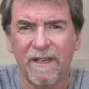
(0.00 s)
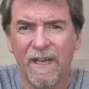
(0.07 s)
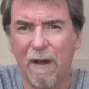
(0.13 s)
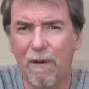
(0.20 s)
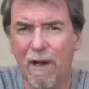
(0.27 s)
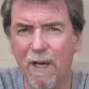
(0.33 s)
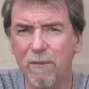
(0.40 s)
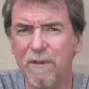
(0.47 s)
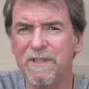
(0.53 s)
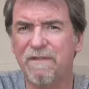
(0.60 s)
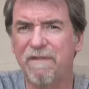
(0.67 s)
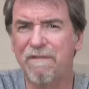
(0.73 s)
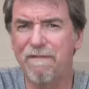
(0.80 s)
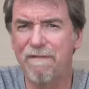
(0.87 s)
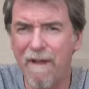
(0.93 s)
Now, I was
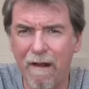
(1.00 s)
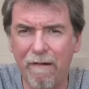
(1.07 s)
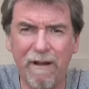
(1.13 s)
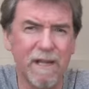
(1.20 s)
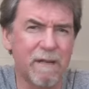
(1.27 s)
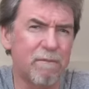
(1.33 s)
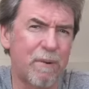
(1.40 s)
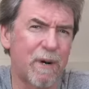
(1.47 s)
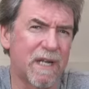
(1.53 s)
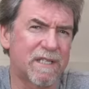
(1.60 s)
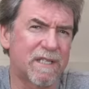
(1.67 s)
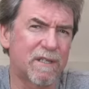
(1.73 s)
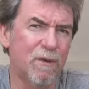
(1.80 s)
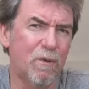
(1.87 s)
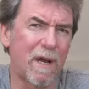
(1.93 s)
very
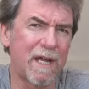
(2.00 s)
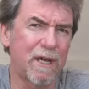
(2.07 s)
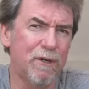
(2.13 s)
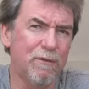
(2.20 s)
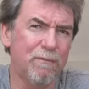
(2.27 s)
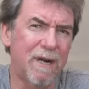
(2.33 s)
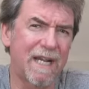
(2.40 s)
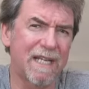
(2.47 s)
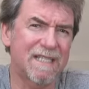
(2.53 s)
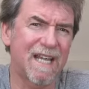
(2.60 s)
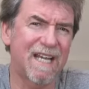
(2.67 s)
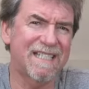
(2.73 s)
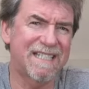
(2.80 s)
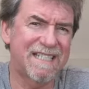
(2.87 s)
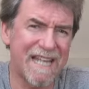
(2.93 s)
impressed at the way
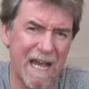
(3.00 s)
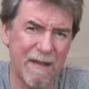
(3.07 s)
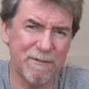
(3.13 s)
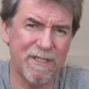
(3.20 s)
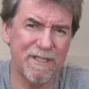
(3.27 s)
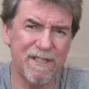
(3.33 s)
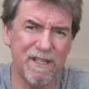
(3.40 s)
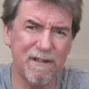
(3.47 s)
Umarex adapted